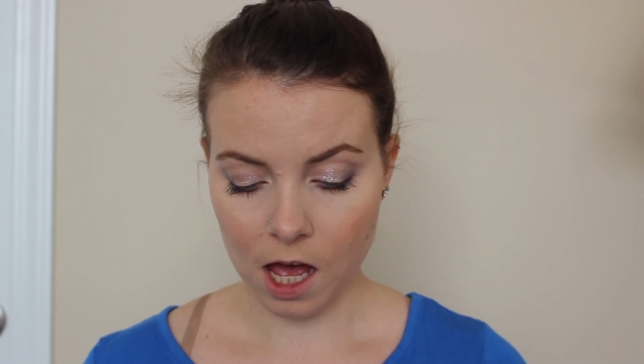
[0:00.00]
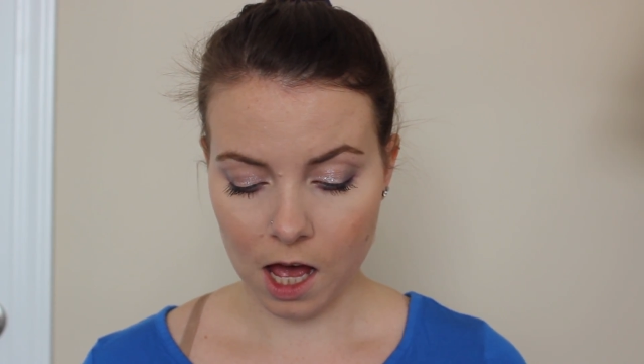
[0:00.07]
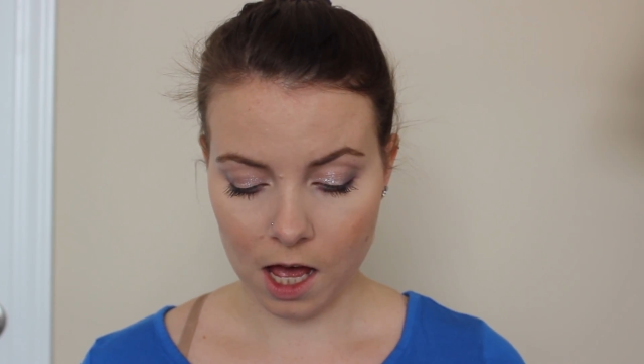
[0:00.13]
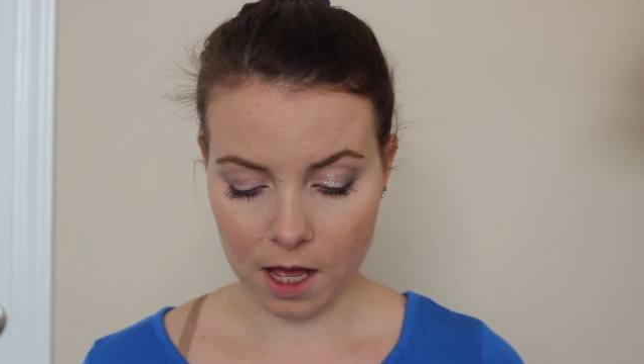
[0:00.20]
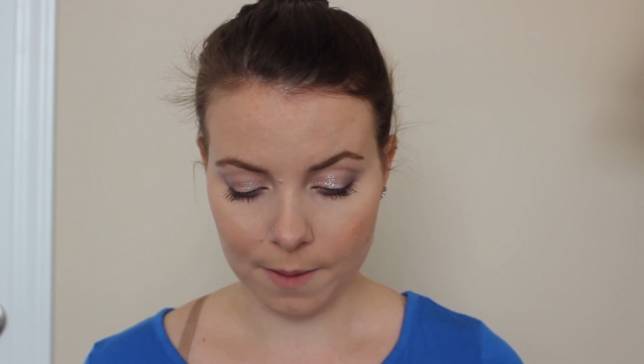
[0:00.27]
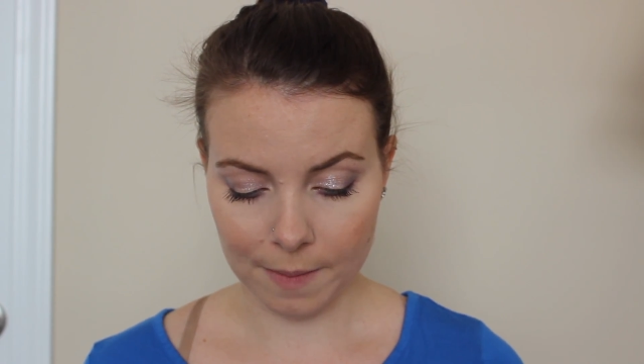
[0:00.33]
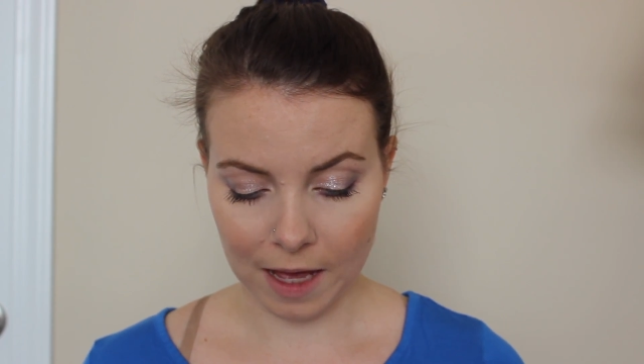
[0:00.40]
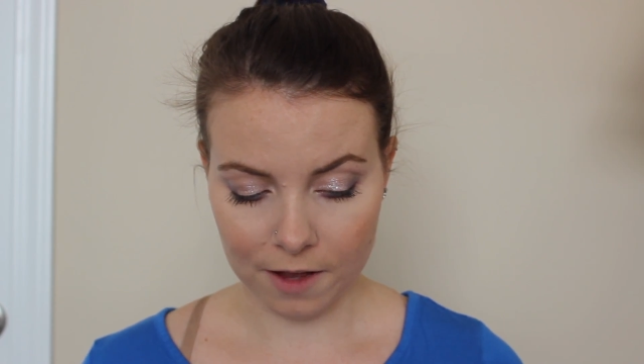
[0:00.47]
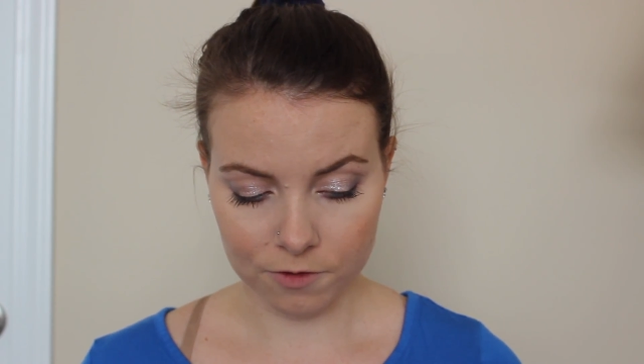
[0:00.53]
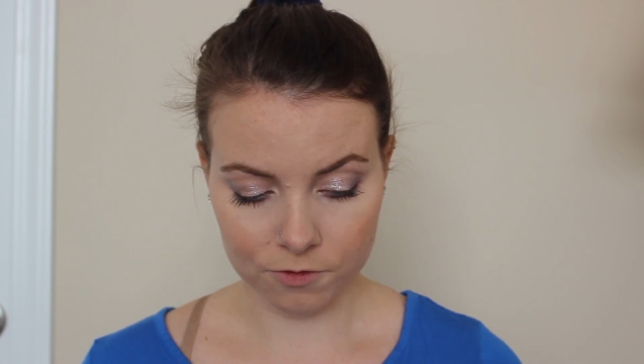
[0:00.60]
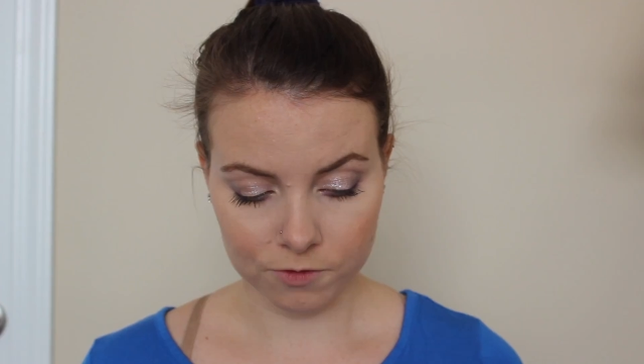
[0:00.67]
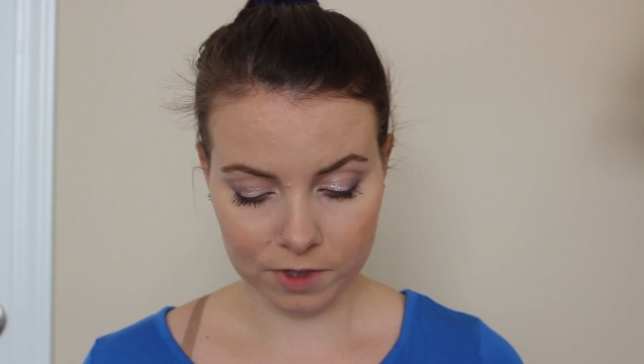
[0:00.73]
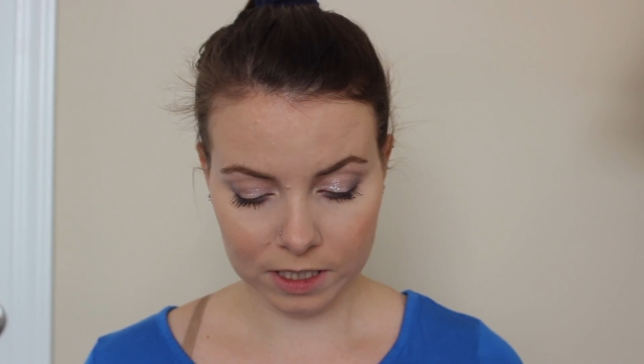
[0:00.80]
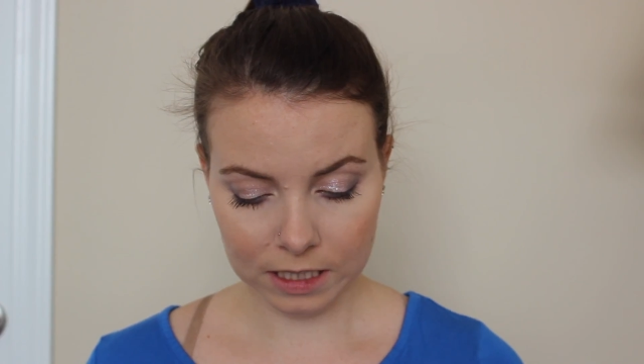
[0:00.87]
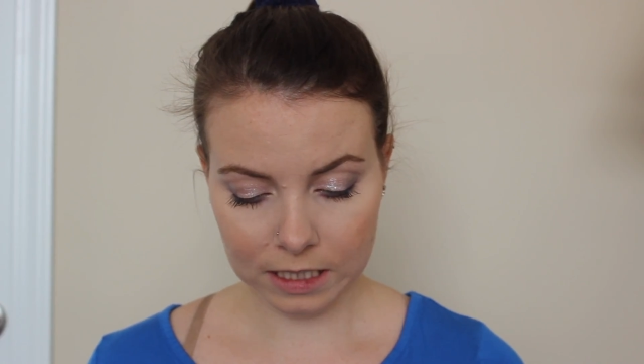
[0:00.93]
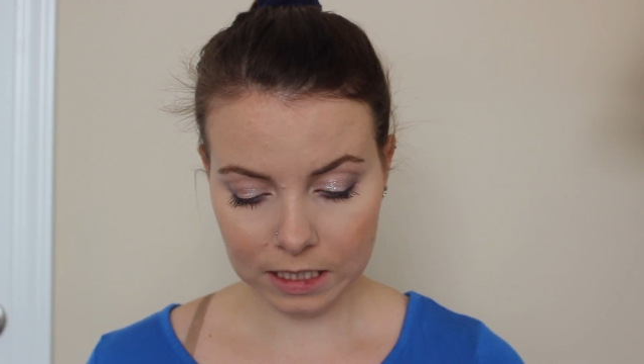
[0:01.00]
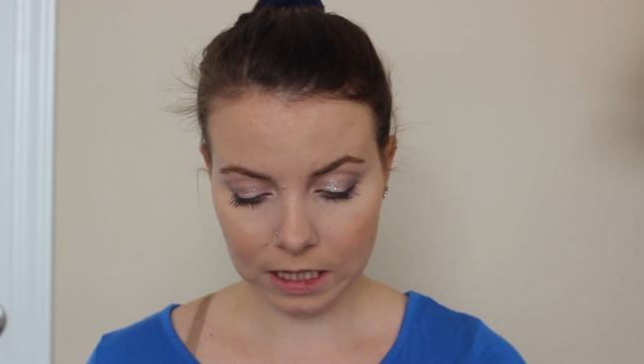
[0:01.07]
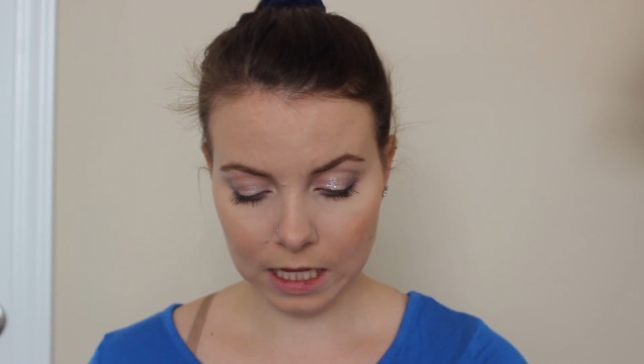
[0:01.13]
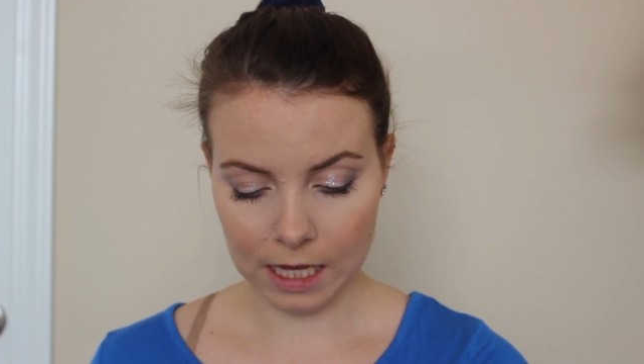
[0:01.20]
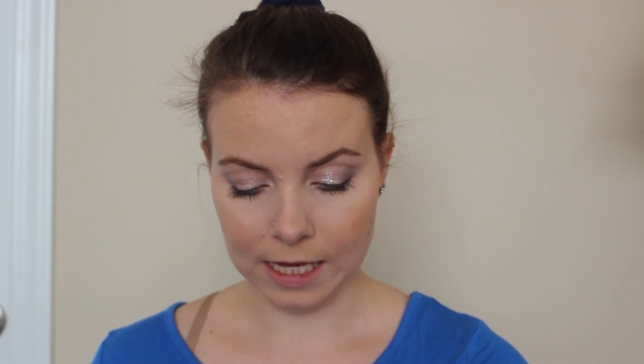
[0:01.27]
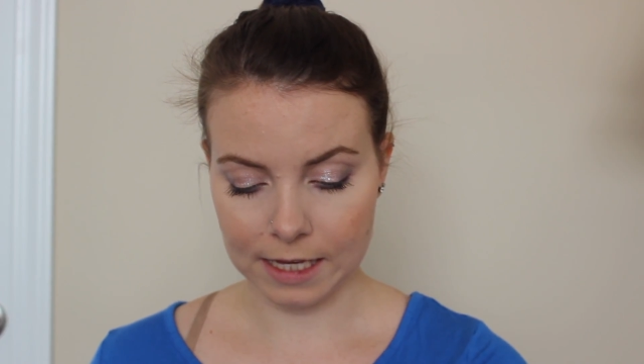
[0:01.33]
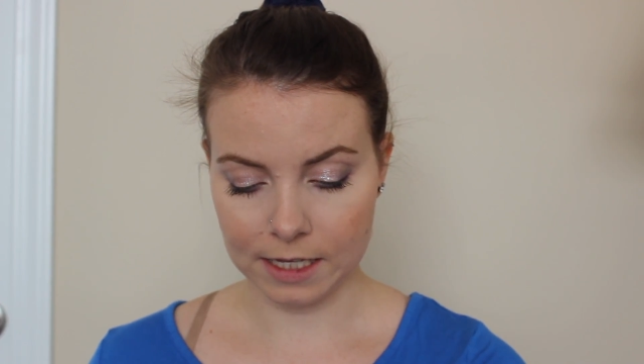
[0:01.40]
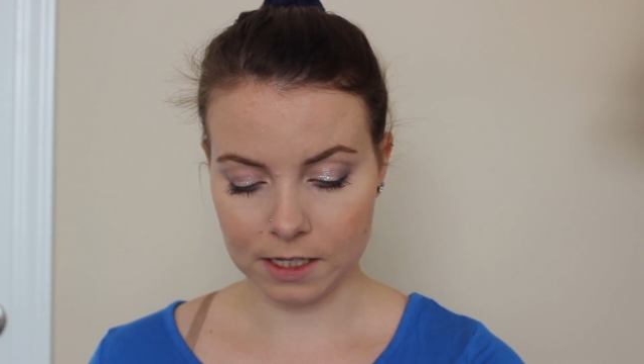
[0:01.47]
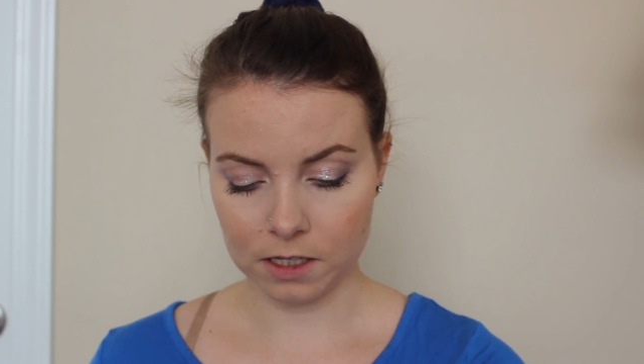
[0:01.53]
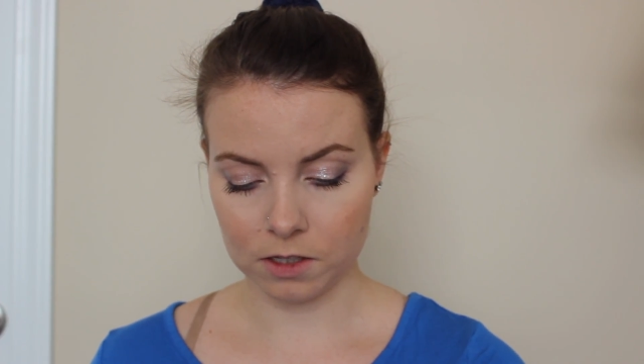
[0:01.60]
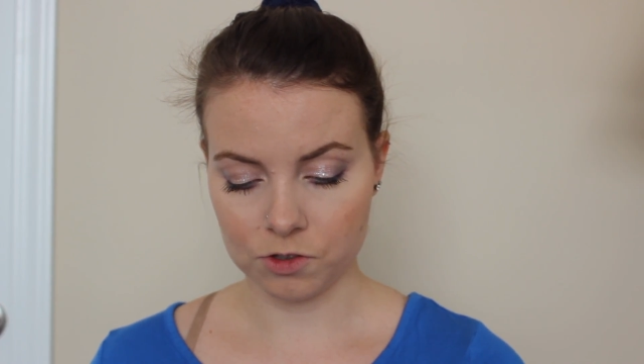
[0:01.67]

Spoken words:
I really like,